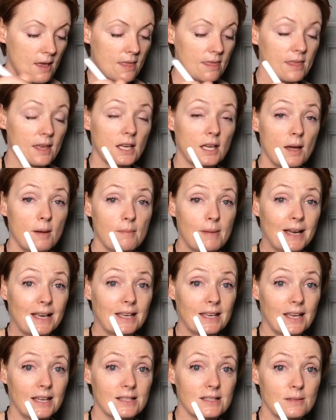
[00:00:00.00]
then come back
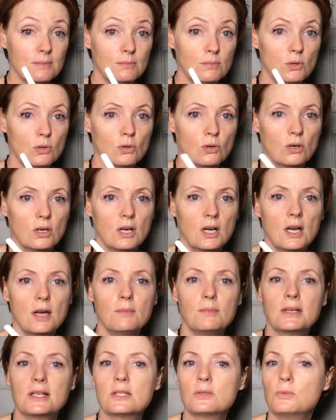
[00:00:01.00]
and get some more,
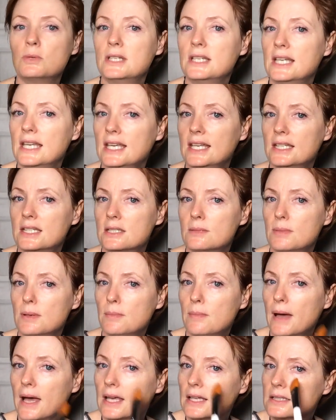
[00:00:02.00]
because we need to be
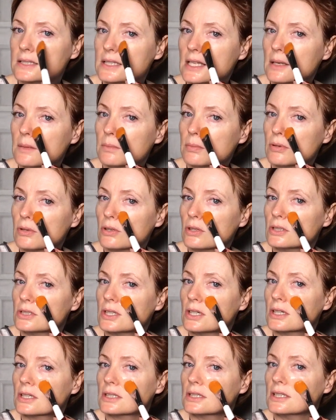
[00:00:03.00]
painting
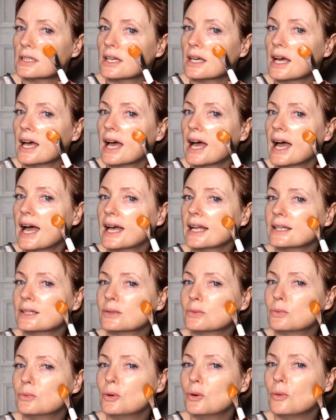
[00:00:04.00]
product
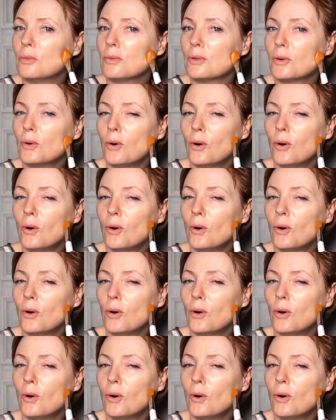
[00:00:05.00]
and warmth.